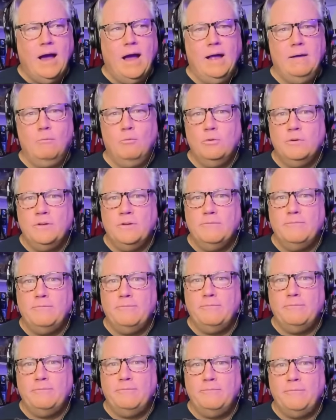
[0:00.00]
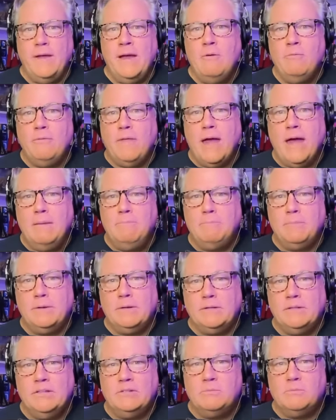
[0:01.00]
I wouldn't have found that,
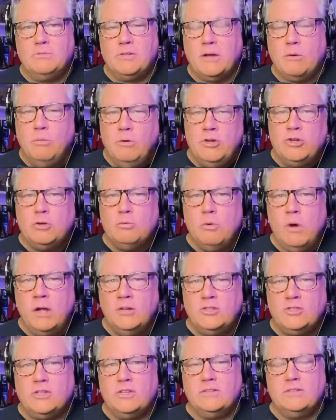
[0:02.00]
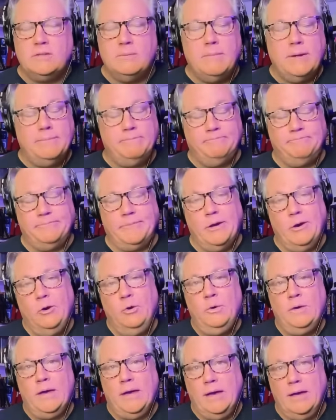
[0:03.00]
but Elizabeth's like, we should watch this. I'm like,
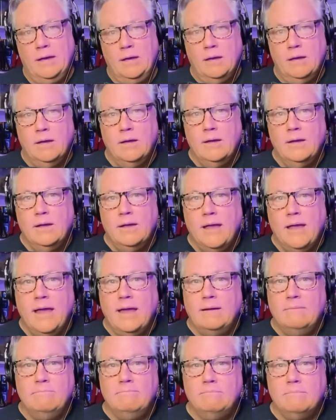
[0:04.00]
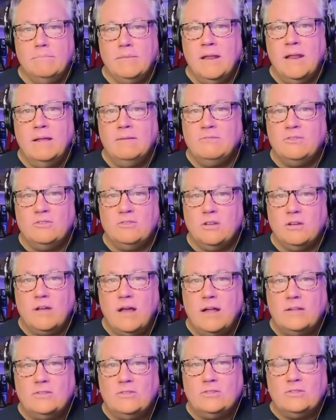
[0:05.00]
okay. And then I
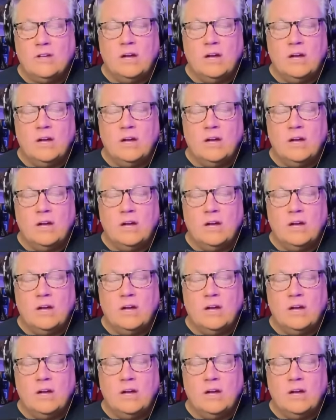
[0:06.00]
got